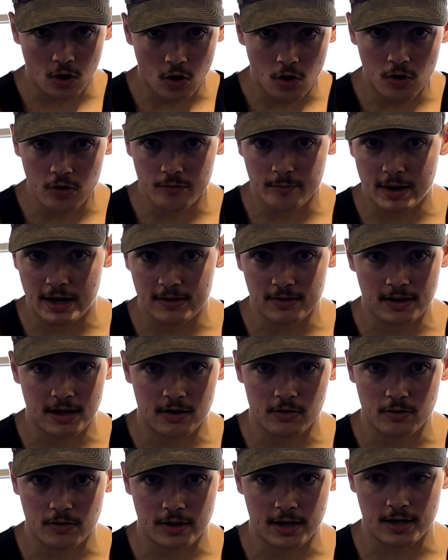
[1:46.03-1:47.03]
all of my
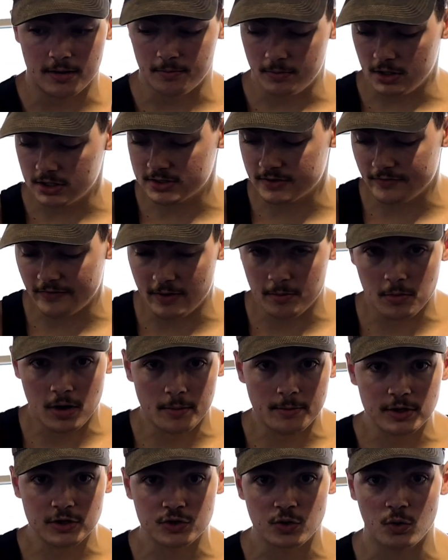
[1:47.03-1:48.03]
lateral head, because if I'm
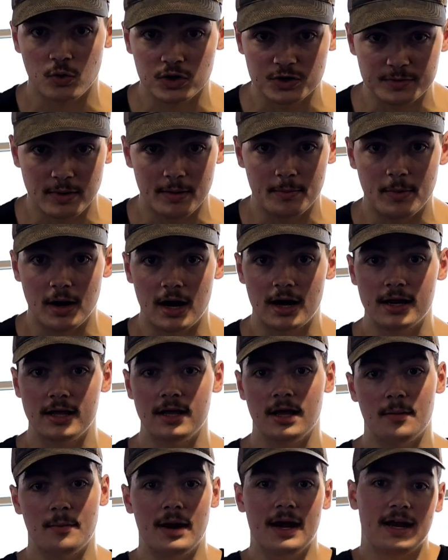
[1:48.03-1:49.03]
coming towards my
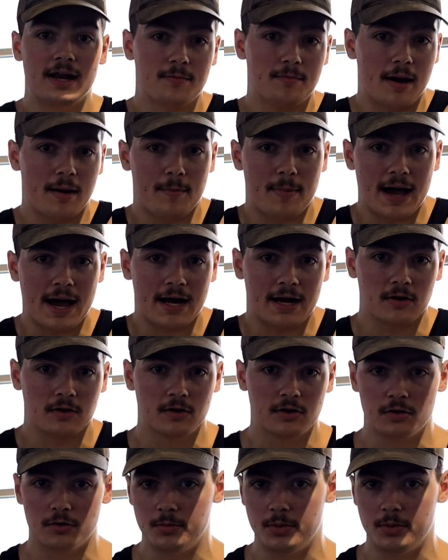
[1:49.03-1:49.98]
body, I might hit my back a little